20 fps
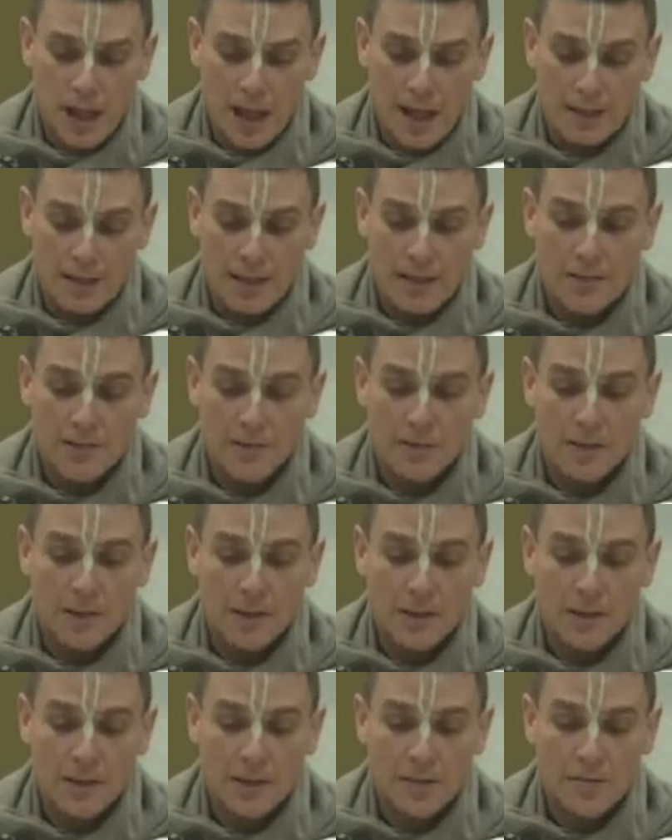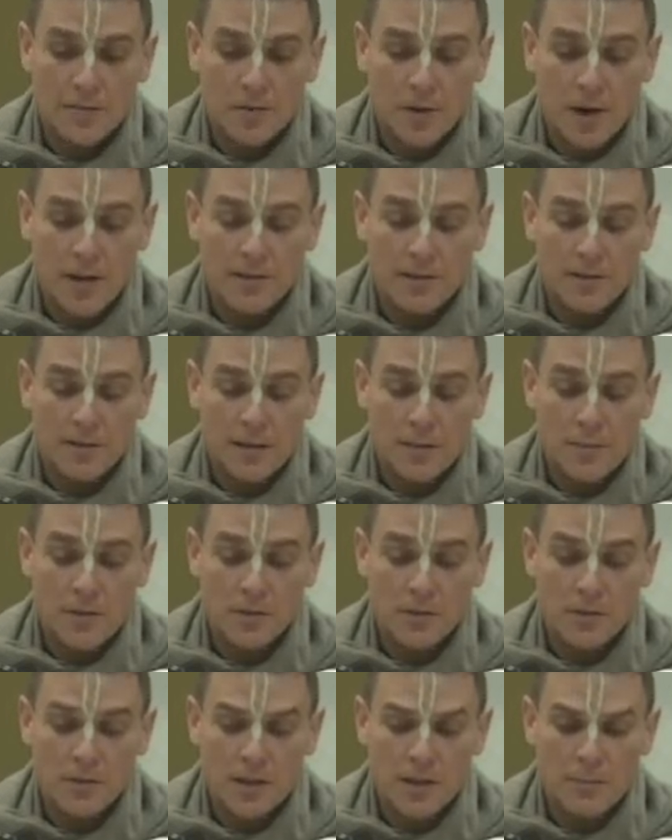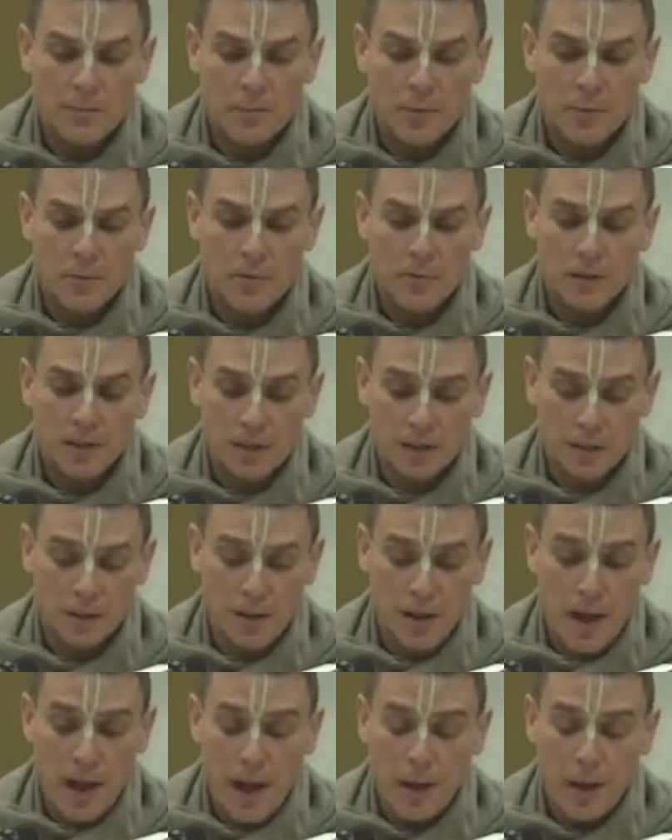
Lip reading: and his killing of great demons like Putana